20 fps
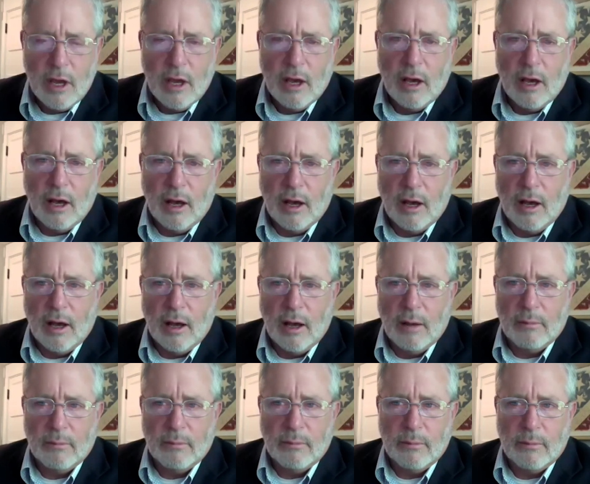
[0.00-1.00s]

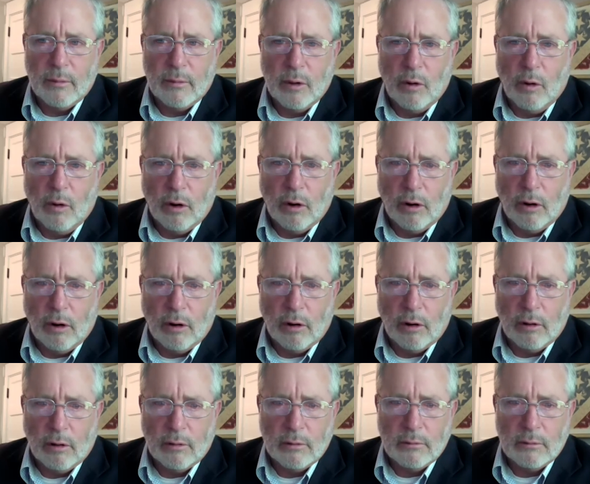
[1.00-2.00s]

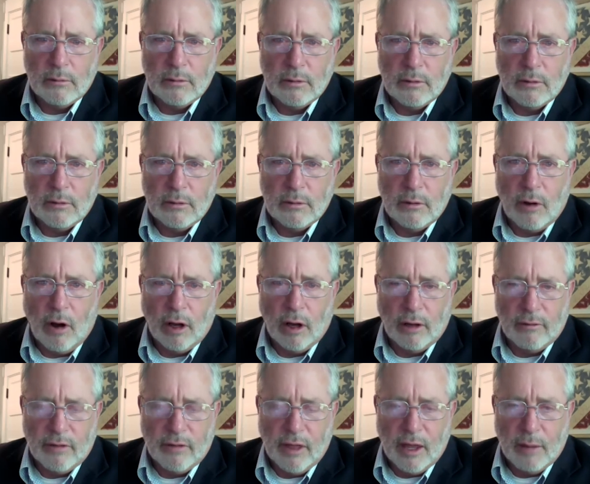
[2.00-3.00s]
or all
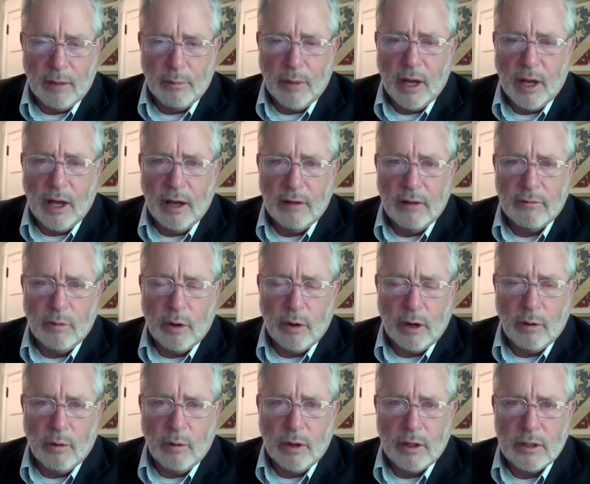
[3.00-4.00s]
of the above?
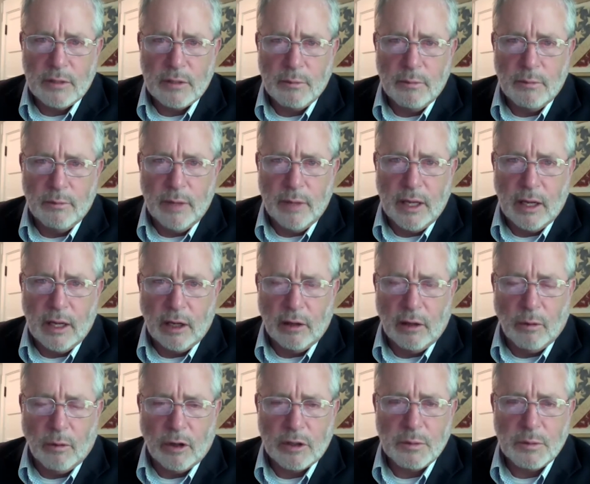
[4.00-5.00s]
Be a little
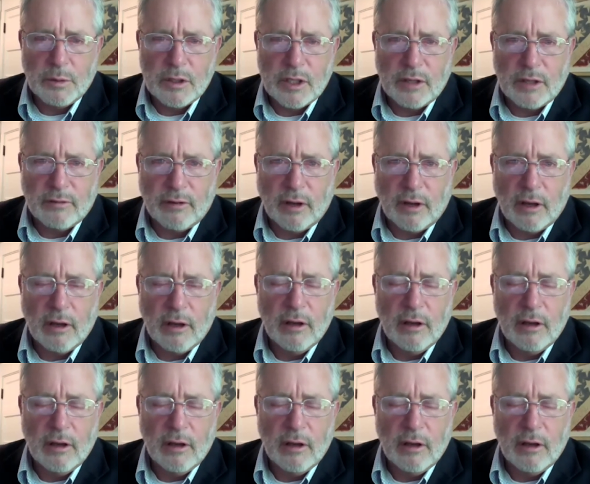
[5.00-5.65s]
more specific.